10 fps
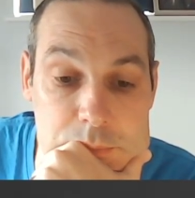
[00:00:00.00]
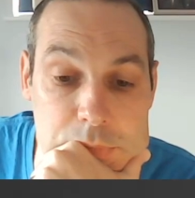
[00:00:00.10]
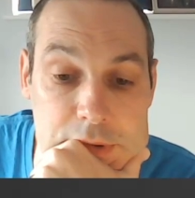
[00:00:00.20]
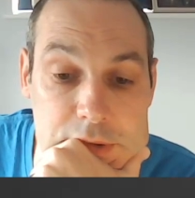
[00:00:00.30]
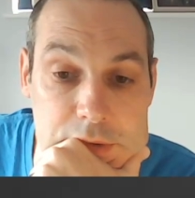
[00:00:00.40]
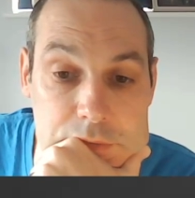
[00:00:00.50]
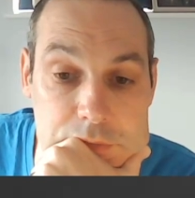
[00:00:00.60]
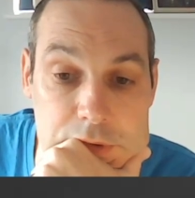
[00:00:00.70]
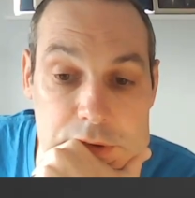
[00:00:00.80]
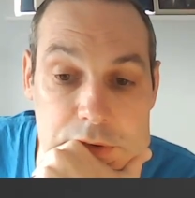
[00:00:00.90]
Bring the other
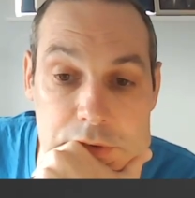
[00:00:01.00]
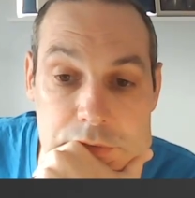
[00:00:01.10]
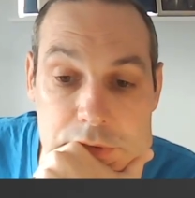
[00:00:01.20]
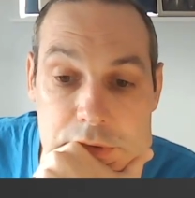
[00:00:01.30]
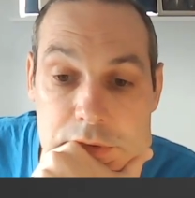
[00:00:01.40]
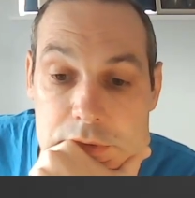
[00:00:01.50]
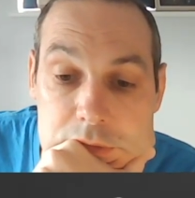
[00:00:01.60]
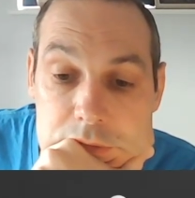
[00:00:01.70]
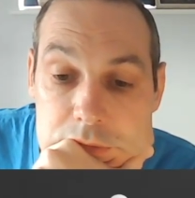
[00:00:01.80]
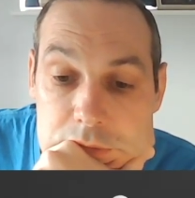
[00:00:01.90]
rook over.
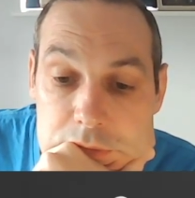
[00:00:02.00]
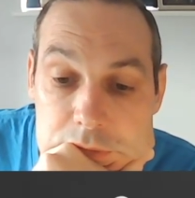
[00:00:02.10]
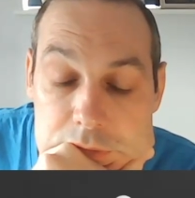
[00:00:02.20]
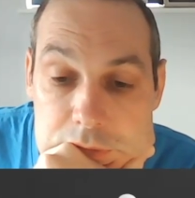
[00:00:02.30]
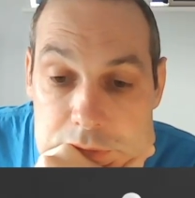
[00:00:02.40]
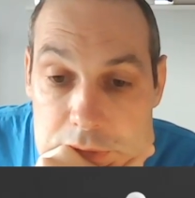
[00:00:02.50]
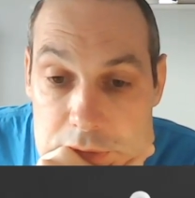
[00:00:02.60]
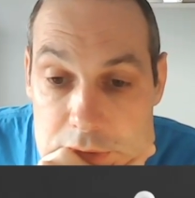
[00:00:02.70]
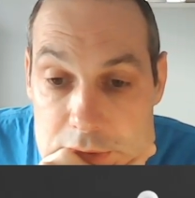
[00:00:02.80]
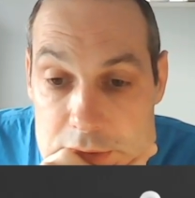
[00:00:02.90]

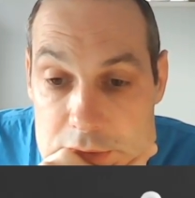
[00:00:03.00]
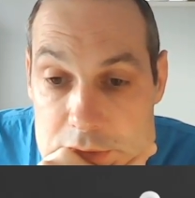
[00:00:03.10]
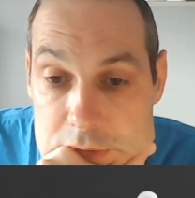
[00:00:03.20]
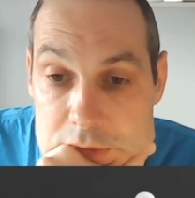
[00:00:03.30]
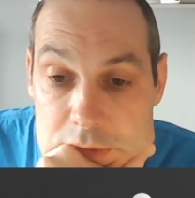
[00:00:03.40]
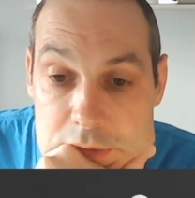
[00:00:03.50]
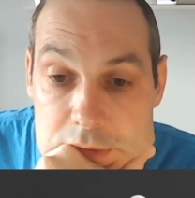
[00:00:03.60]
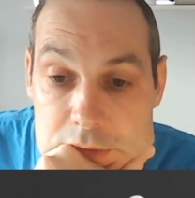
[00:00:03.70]
Okay, yeah.